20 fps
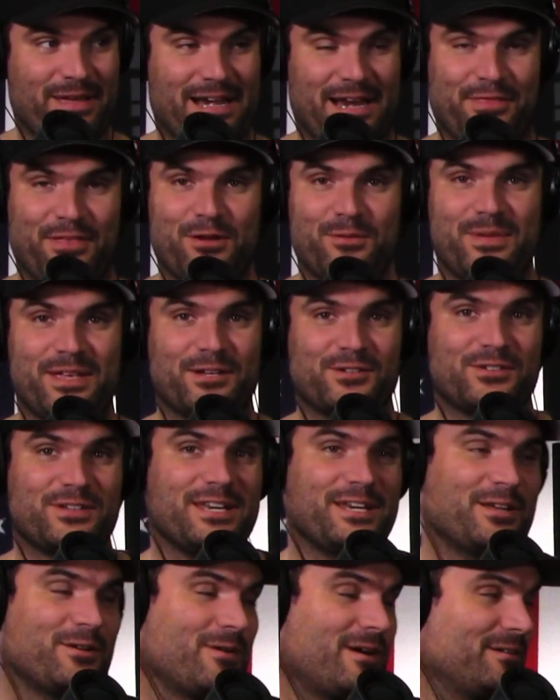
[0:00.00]
I think it'd be
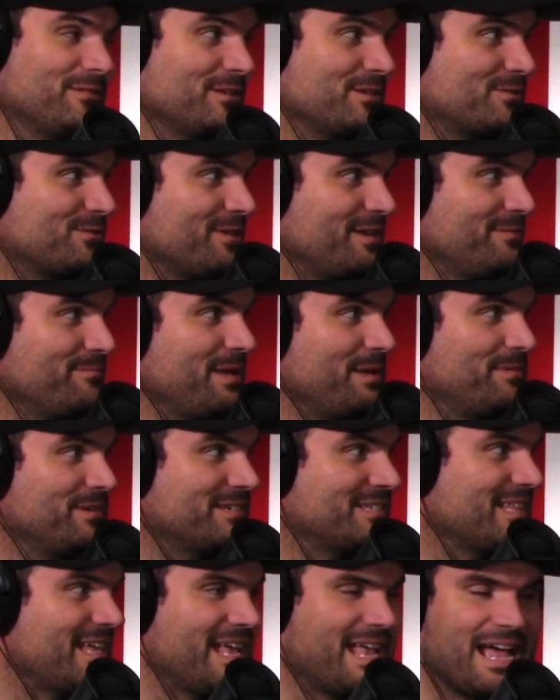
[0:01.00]
interesting to go out in the street and maybe
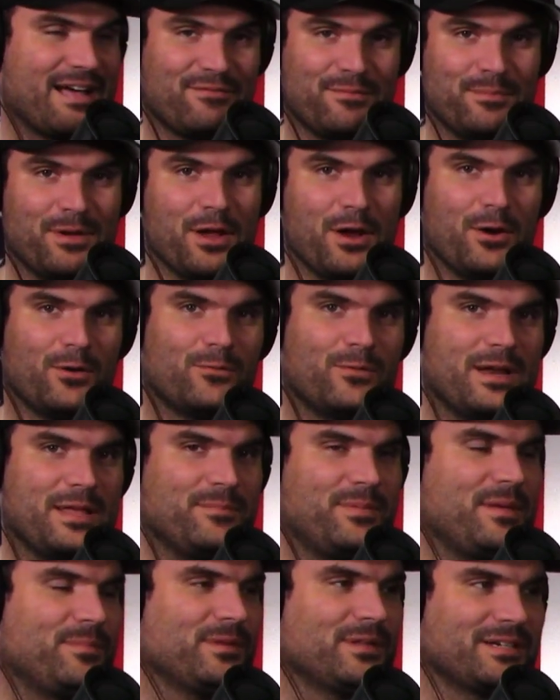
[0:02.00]
just like have them rate
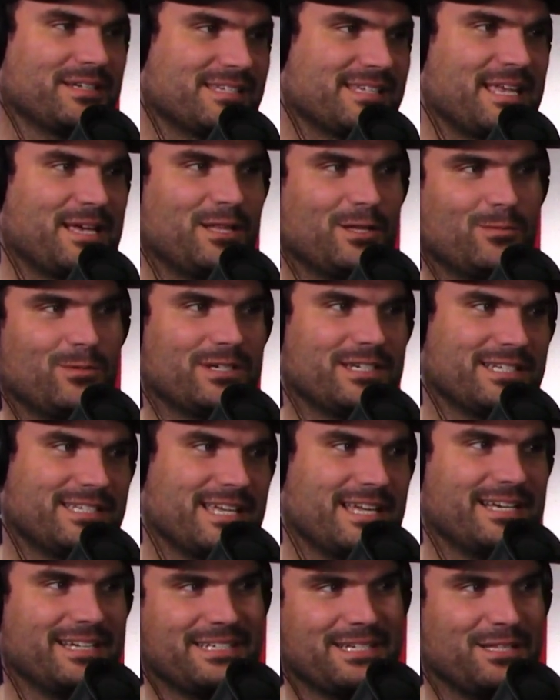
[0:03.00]
people on a scale of 1 to
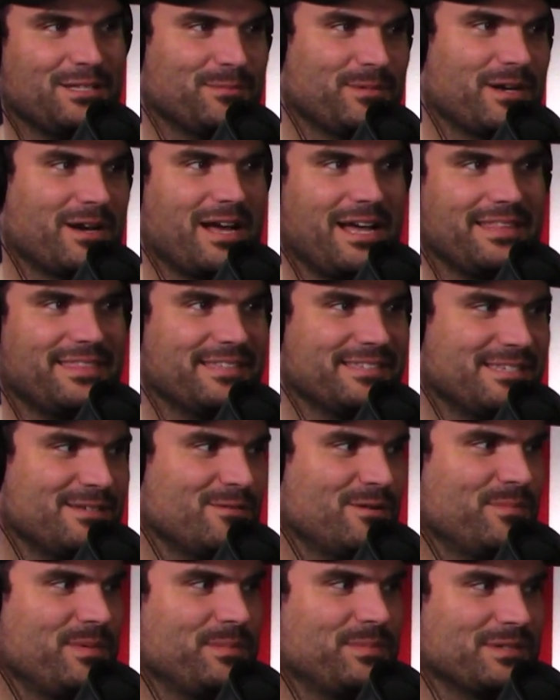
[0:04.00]
10 and tell them their height and see
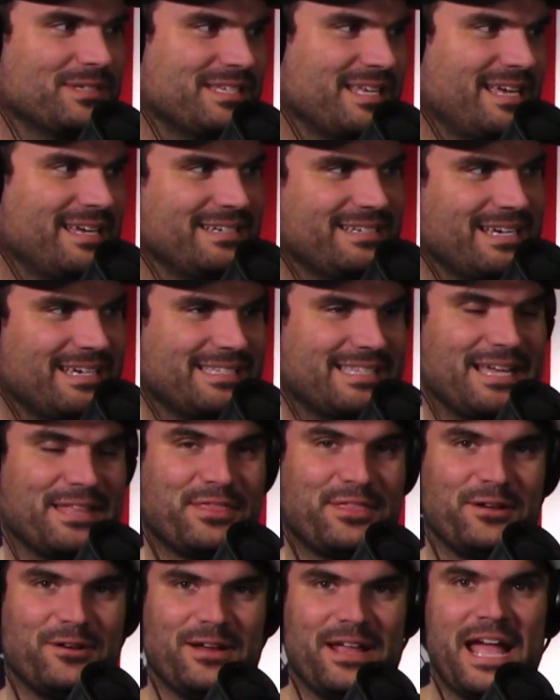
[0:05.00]
what people say and test that
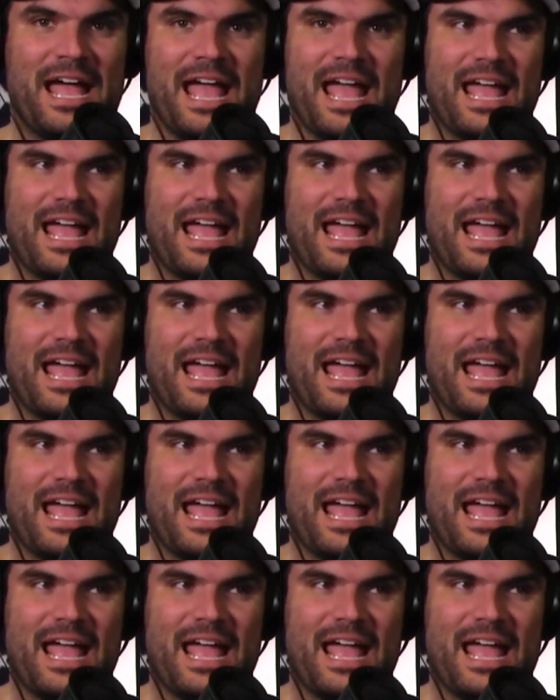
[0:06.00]
theory.